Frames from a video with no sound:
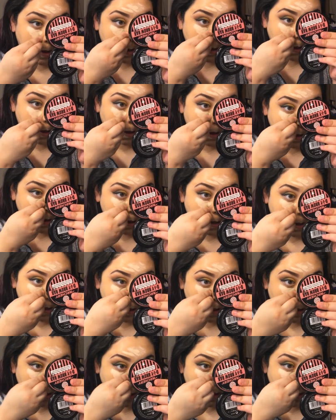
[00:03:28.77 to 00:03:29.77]
So
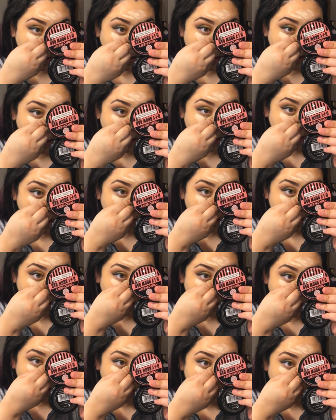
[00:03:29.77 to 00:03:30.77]
I'm
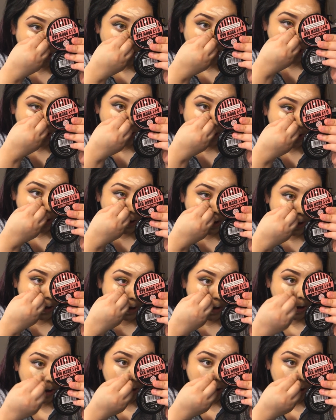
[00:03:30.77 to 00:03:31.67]
gonna use a little